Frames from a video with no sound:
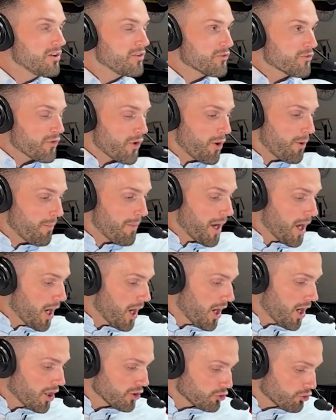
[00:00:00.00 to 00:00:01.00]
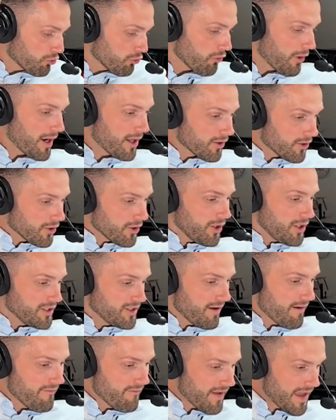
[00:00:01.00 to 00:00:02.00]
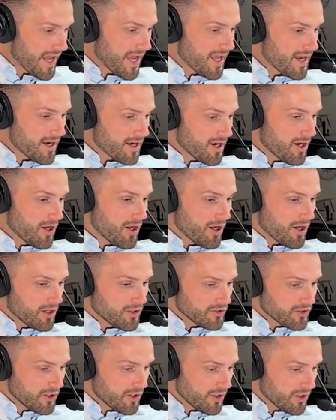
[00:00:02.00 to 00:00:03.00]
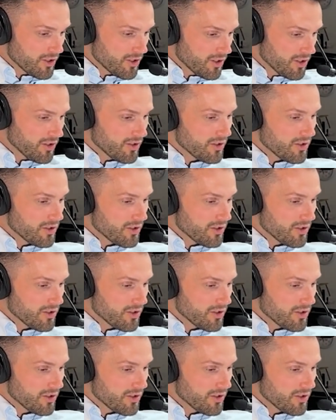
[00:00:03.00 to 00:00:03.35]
From trailer to van to